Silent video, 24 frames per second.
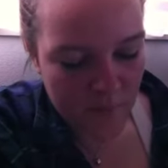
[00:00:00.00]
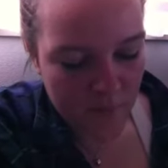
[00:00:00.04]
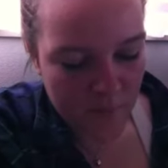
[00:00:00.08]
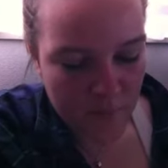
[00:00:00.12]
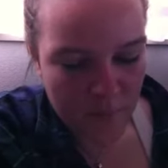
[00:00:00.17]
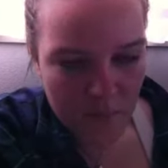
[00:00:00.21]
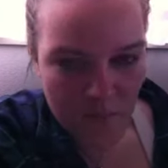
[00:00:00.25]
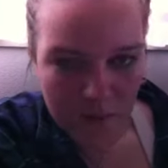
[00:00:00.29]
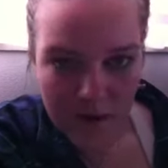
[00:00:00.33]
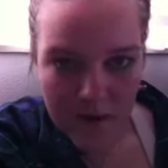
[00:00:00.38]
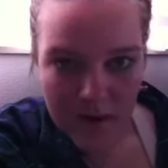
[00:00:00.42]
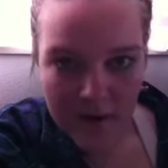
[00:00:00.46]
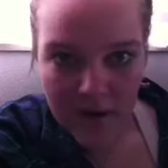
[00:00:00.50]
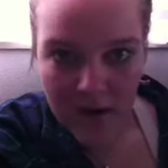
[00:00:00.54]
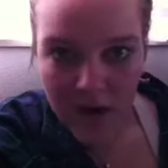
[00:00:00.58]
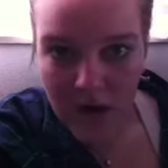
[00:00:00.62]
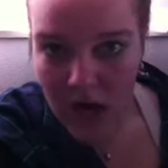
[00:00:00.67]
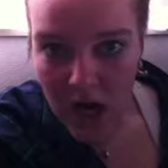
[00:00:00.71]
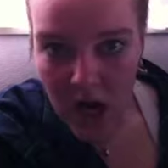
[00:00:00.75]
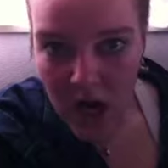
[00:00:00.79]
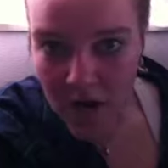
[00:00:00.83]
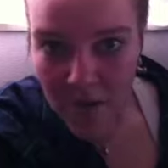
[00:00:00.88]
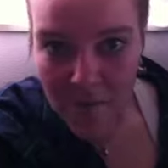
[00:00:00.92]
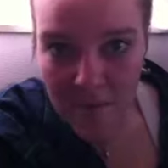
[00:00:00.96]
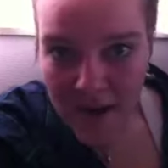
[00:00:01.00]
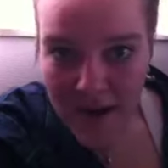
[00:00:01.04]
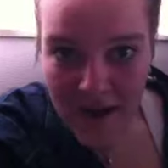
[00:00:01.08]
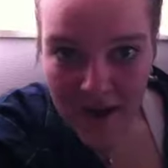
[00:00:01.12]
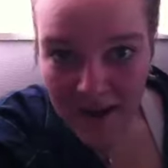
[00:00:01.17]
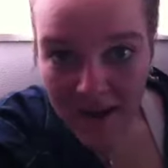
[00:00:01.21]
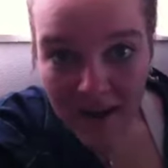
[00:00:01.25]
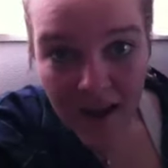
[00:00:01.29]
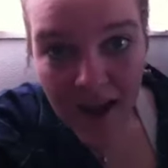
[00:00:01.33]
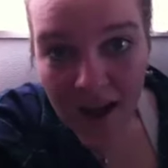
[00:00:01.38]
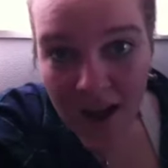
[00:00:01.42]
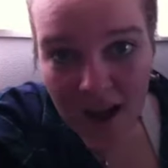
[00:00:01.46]
and we were like, oh my
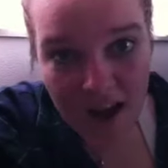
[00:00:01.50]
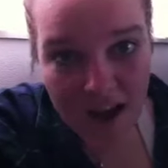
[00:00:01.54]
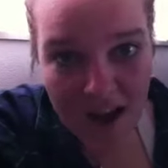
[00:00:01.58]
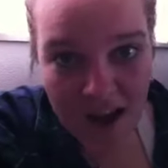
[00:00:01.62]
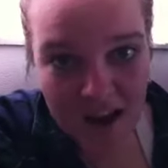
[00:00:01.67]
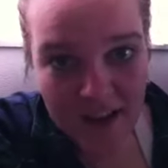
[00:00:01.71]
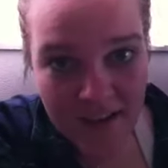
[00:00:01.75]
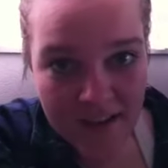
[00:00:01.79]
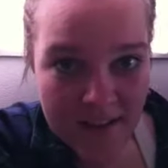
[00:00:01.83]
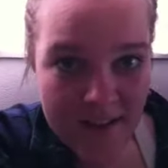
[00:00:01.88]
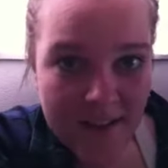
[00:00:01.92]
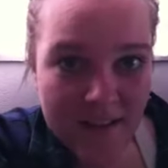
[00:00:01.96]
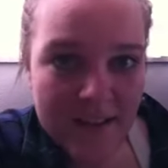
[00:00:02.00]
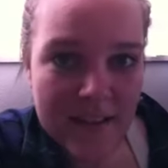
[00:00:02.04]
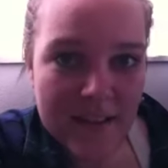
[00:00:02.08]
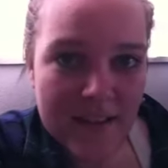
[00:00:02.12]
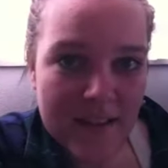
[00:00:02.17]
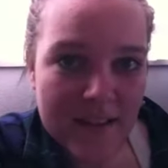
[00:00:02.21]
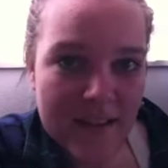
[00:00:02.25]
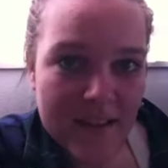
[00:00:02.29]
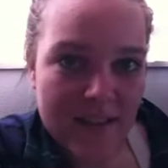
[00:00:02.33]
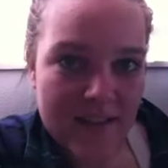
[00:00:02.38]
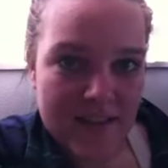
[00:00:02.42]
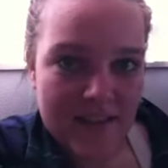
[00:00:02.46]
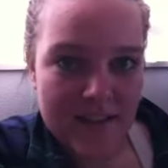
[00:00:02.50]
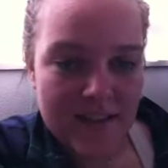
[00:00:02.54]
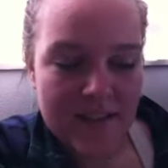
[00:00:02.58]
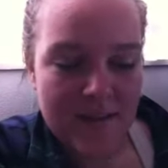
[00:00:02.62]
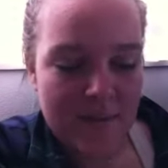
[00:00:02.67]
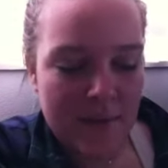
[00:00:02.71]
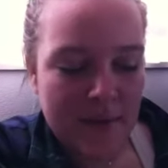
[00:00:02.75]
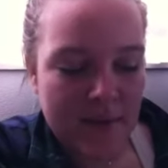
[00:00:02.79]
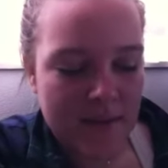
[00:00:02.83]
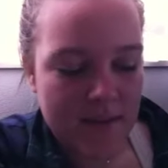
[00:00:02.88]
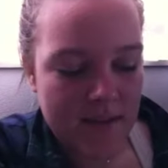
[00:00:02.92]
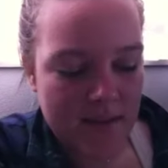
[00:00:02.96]
god, because it's
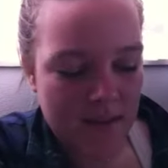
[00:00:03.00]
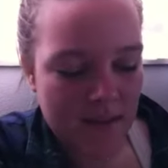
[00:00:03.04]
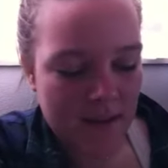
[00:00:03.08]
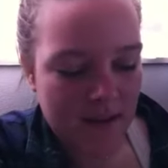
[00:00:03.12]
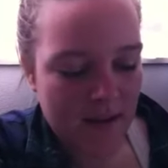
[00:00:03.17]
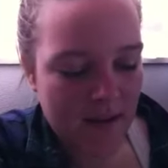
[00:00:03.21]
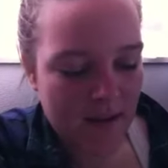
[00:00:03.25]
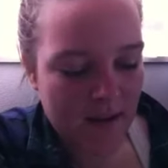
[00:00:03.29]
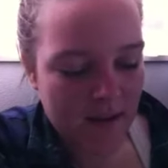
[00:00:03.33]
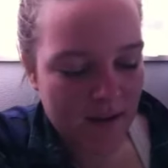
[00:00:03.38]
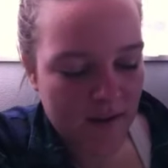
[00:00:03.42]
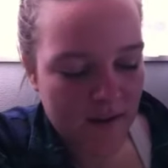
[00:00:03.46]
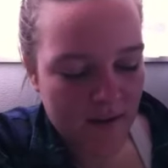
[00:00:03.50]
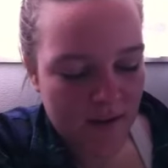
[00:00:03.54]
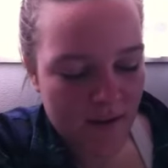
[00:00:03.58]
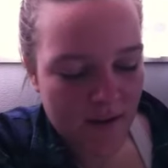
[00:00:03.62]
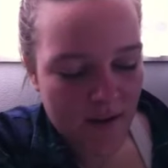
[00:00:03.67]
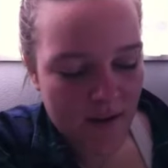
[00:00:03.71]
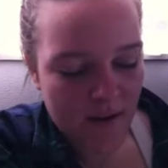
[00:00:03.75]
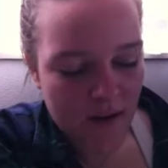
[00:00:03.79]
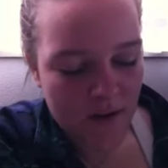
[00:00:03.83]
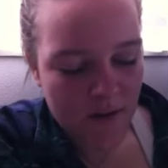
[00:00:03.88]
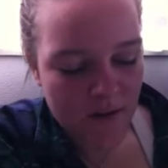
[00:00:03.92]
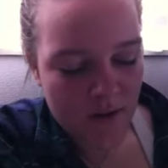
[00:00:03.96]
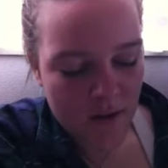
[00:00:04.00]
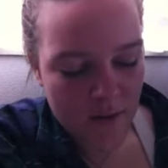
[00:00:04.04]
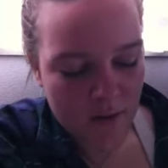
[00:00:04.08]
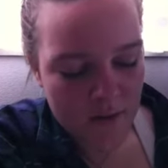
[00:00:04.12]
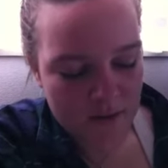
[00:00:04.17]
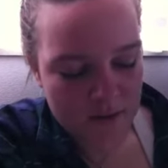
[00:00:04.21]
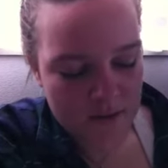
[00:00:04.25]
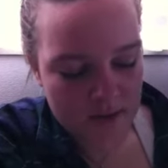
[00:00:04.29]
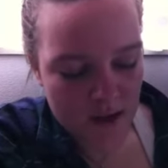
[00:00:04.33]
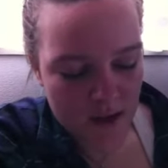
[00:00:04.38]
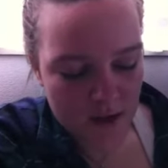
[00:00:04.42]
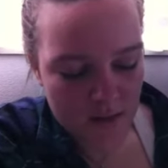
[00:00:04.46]
amazing. And I love how
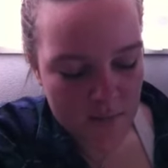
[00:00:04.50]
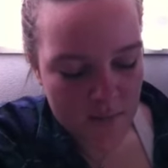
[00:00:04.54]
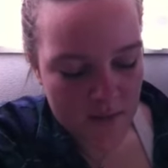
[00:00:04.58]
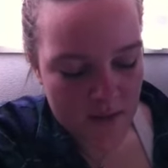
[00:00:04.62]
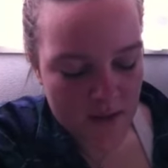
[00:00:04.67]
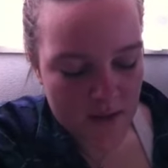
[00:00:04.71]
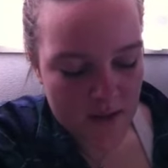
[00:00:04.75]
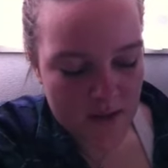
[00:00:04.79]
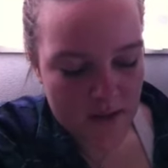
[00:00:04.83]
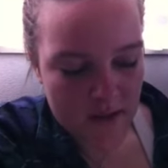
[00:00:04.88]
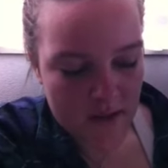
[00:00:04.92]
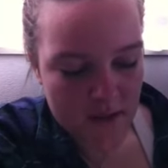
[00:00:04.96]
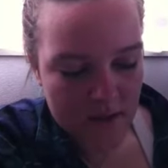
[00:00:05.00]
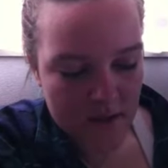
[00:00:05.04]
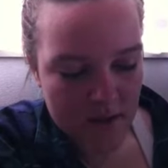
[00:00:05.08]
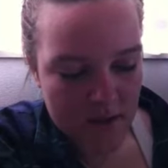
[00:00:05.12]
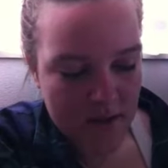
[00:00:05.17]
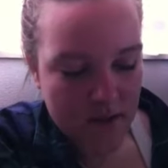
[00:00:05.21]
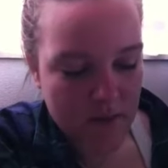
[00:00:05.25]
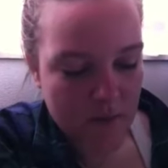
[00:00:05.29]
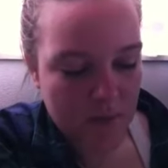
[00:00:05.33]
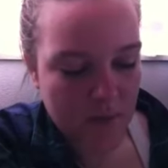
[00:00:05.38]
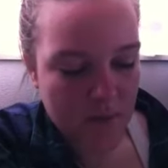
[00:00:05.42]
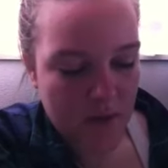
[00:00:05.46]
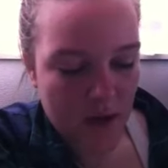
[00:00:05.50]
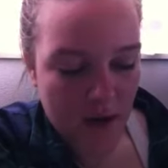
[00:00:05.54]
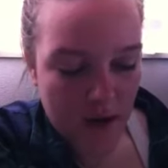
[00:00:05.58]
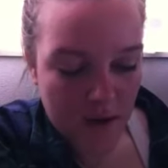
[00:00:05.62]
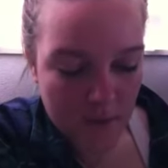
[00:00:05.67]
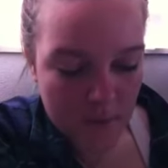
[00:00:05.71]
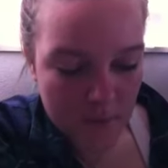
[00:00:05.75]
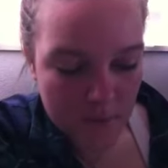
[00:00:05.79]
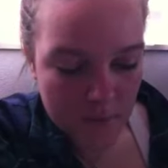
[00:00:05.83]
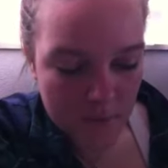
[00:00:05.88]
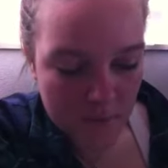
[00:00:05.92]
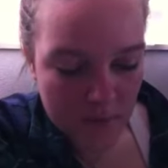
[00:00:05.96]
the timing is, like, just when
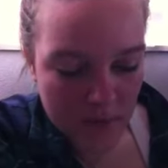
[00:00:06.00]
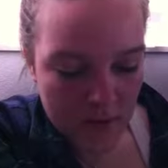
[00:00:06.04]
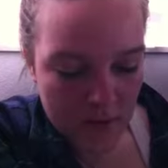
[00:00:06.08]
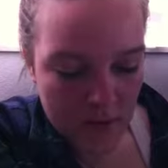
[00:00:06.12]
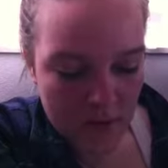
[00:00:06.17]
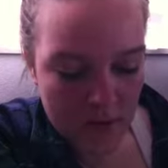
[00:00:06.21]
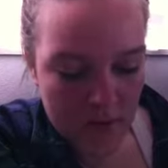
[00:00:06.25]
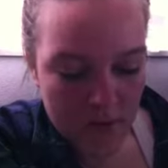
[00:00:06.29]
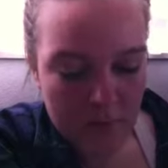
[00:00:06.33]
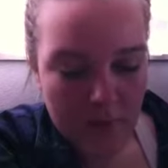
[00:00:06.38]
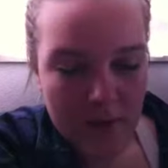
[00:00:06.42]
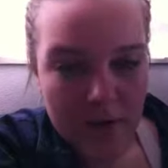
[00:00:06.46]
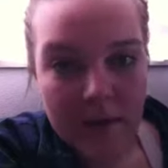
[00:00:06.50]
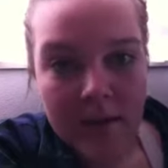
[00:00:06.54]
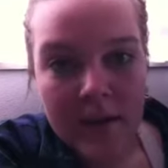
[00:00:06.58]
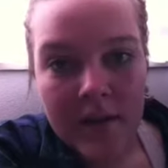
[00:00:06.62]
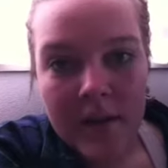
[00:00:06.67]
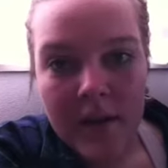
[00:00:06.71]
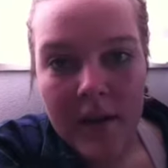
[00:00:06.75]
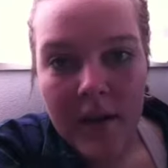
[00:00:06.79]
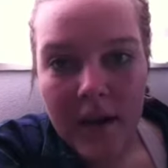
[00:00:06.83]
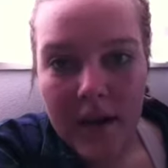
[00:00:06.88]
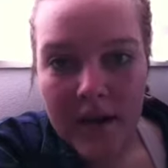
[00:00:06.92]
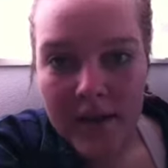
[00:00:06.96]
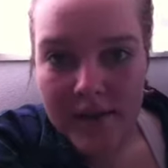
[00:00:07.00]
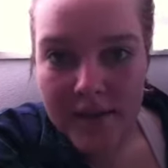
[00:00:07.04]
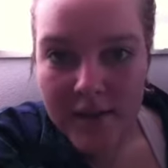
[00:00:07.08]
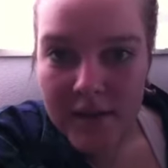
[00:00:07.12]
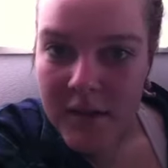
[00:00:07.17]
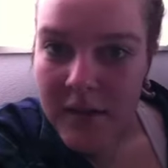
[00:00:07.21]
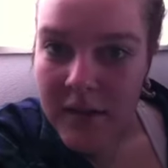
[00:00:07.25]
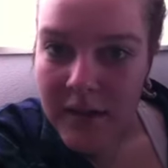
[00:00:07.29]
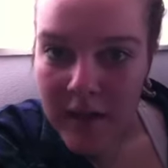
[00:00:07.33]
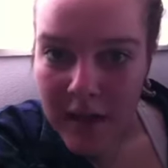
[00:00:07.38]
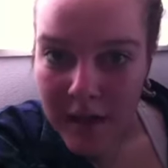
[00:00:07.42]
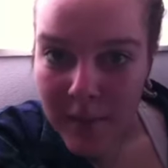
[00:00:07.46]
I'm, well, I
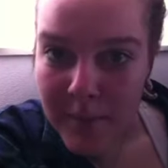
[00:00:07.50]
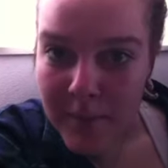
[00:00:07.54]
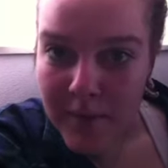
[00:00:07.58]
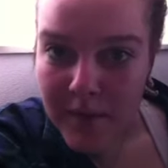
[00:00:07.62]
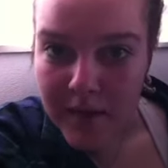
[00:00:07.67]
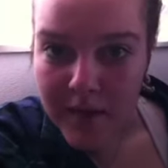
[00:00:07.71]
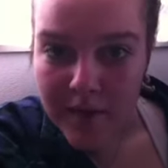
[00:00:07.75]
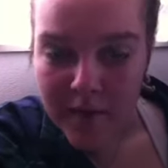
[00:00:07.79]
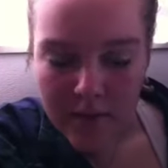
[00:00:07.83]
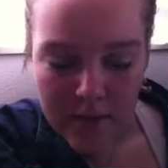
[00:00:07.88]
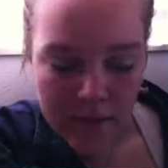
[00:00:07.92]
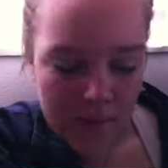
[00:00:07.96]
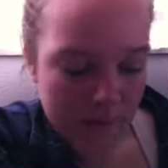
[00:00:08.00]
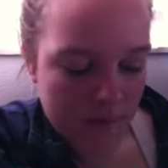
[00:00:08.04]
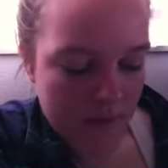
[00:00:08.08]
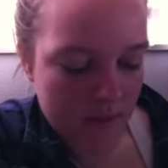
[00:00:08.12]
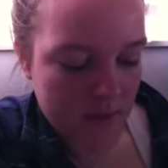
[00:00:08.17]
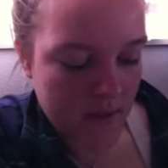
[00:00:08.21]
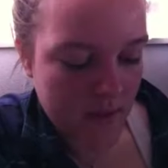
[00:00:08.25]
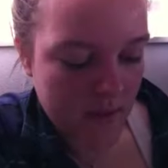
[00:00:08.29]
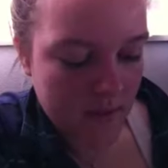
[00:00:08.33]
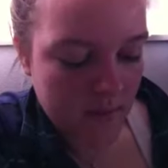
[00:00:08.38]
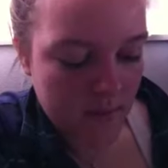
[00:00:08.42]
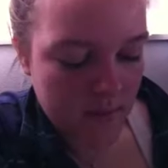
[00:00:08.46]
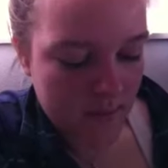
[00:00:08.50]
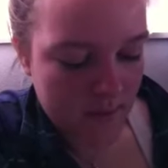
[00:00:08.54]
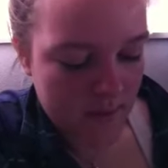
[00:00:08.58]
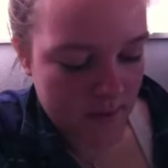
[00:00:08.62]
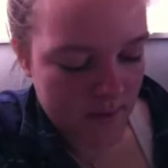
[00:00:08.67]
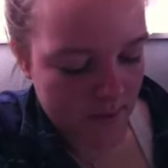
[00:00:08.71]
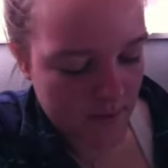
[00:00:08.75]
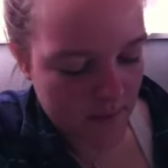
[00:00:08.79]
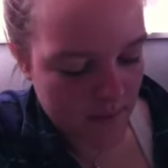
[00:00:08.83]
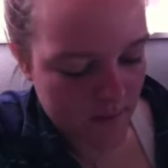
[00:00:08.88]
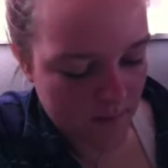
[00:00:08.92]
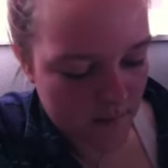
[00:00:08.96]
took a gap year, obviously,
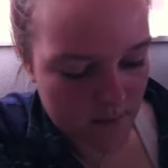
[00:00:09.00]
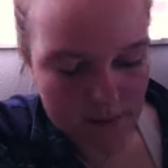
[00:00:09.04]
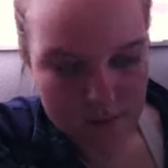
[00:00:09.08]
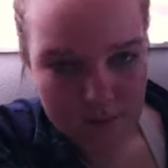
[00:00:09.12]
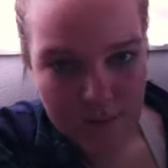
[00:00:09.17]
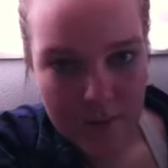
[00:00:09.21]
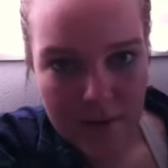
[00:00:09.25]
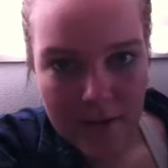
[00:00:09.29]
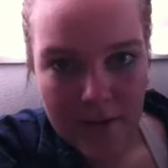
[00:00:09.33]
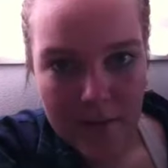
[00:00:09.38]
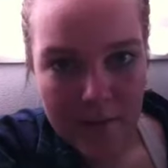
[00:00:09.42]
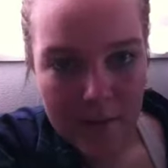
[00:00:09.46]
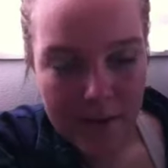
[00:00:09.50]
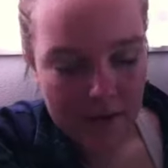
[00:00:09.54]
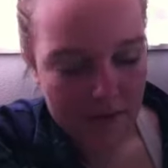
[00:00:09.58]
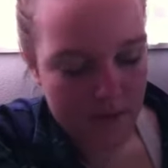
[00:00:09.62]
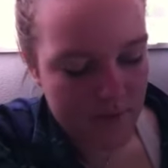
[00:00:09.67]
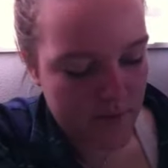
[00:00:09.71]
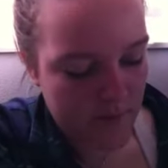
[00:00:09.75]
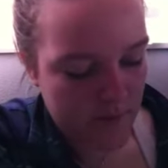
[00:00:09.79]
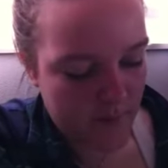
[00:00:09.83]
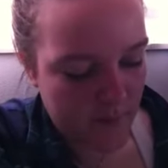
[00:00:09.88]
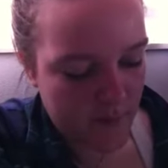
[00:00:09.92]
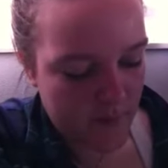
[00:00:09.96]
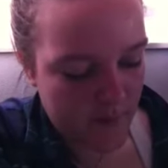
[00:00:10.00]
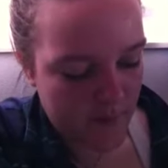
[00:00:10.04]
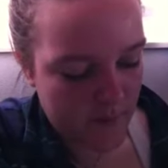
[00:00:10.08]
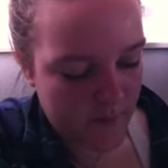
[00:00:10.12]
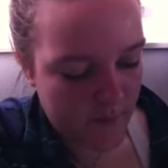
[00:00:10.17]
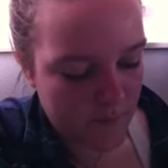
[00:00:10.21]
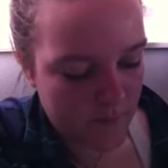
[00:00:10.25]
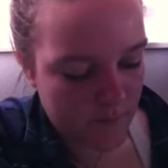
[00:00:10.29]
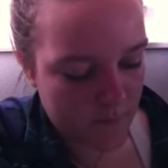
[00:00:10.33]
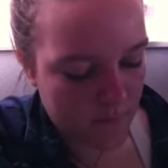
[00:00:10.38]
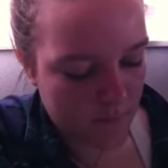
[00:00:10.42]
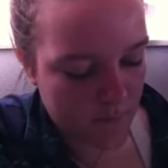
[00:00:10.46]
because that's why I'm here in
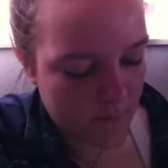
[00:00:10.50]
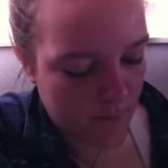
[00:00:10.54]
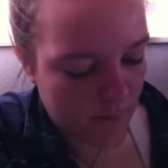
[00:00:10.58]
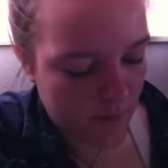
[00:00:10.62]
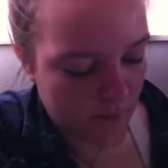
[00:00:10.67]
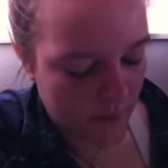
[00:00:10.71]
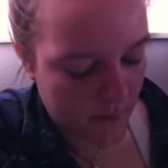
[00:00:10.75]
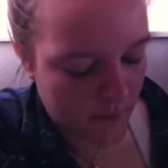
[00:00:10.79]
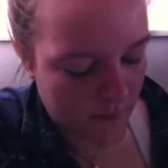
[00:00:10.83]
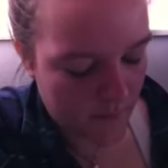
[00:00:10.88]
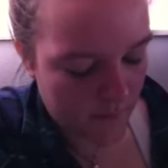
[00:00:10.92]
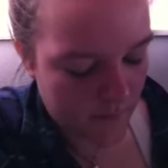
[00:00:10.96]
Japan, but,